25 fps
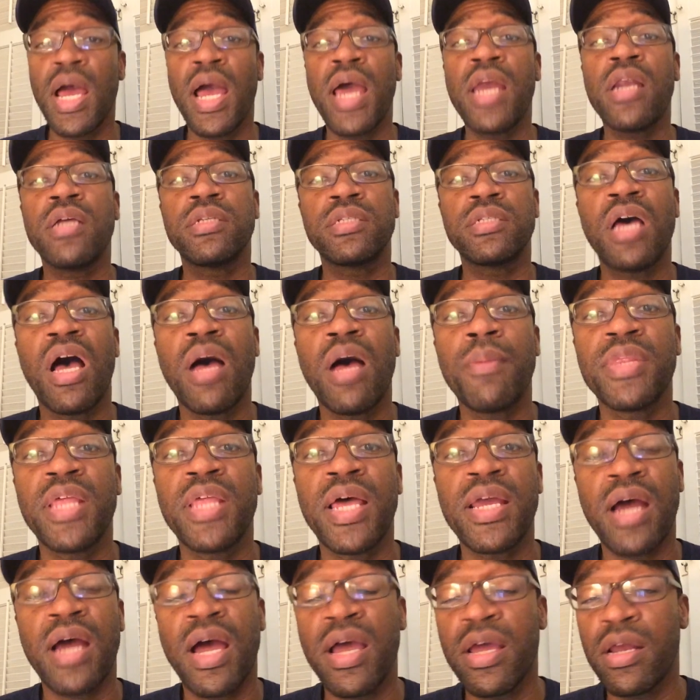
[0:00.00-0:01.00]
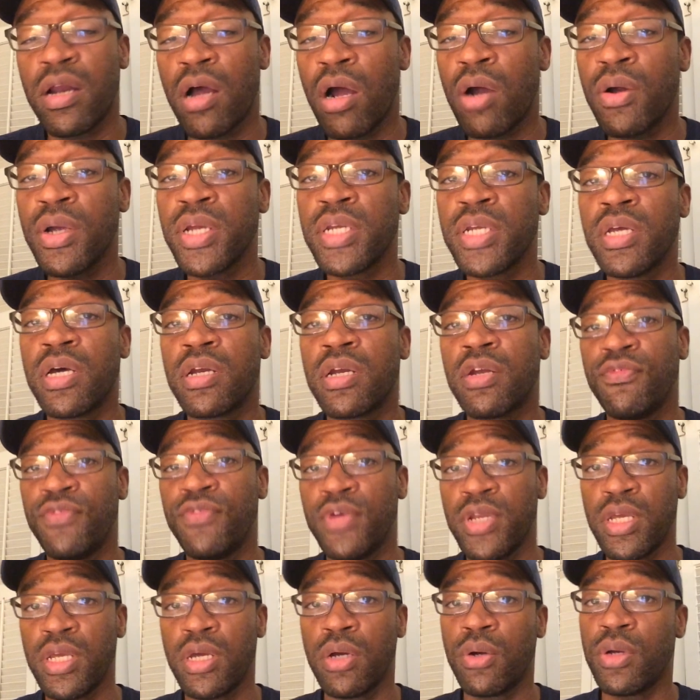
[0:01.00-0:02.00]
And on top of that, I had already done a
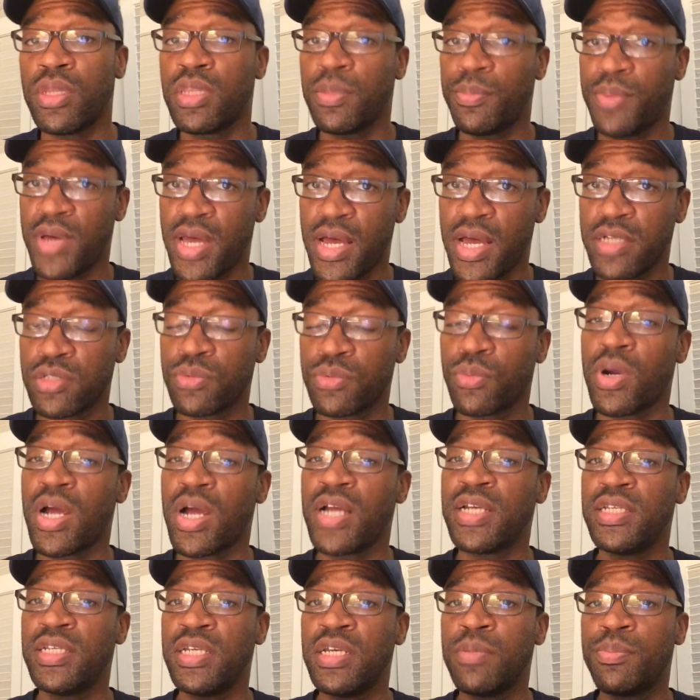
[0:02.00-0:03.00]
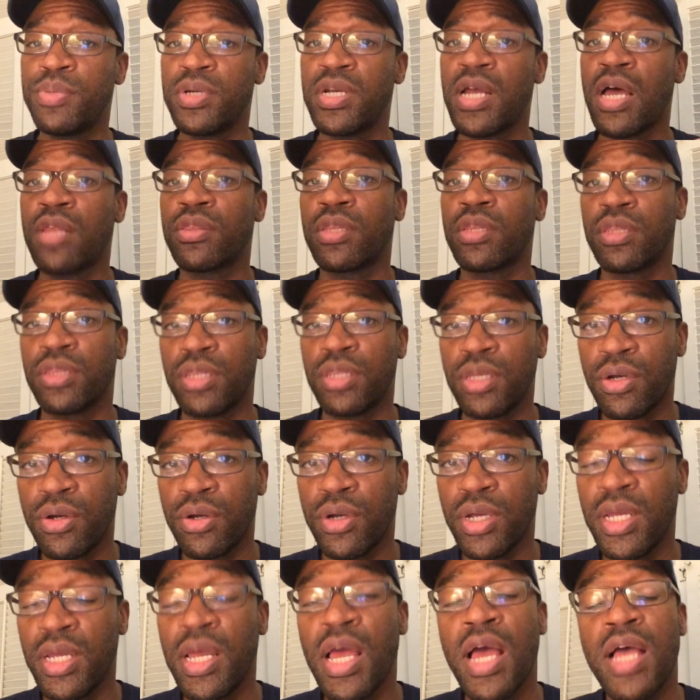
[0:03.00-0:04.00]
video in the past where I did put out the
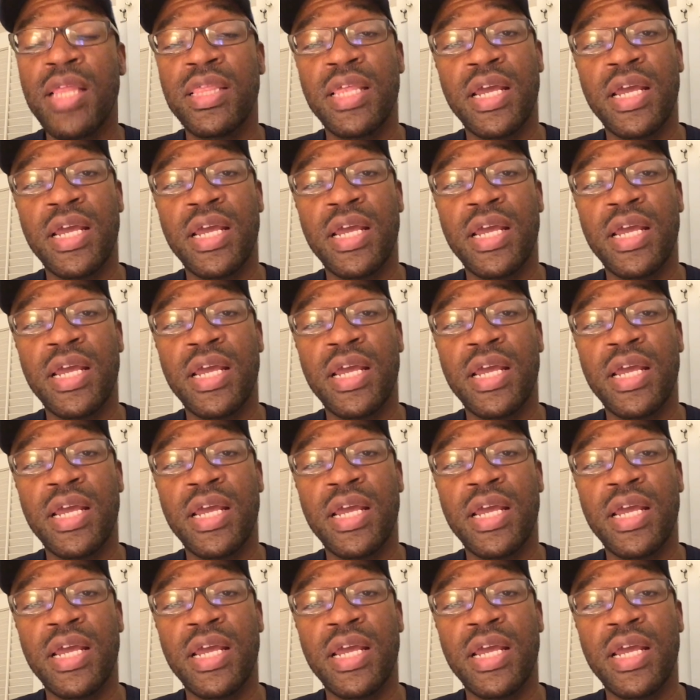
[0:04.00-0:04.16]
theory